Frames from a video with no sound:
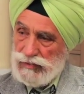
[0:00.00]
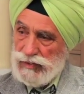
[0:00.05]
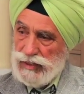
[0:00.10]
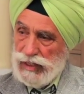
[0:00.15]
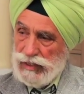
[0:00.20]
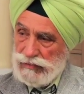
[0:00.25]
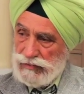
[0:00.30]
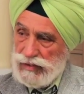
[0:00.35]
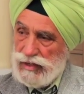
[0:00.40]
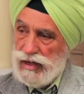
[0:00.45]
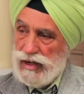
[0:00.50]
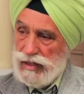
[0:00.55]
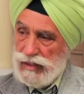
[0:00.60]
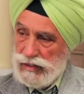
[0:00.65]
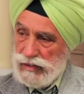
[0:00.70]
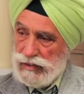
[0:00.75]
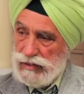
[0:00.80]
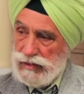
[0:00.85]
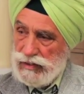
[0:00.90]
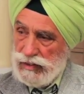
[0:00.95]
we have
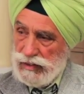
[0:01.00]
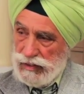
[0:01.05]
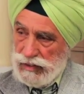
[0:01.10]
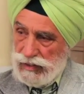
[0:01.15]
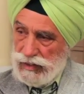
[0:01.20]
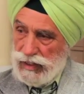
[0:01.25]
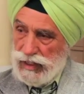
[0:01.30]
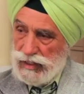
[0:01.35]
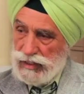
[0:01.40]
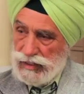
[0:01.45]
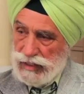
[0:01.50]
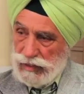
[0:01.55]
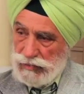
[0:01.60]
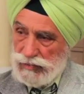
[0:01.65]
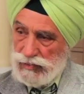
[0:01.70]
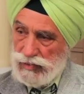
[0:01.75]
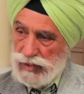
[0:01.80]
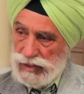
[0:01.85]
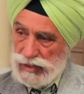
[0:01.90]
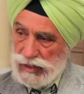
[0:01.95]
gotten has
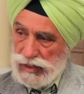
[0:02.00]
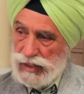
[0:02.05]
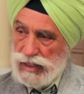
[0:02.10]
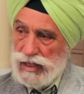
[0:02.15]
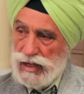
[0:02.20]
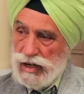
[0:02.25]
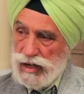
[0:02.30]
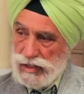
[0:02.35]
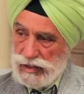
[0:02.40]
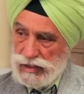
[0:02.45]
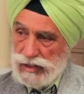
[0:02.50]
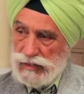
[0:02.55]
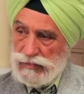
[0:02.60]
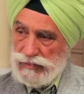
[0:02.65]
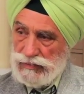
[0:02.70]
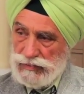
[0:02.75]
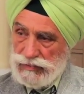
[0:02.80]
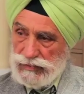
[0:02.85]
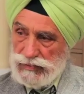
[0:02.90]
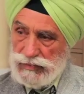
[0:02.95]
come to us at a cost of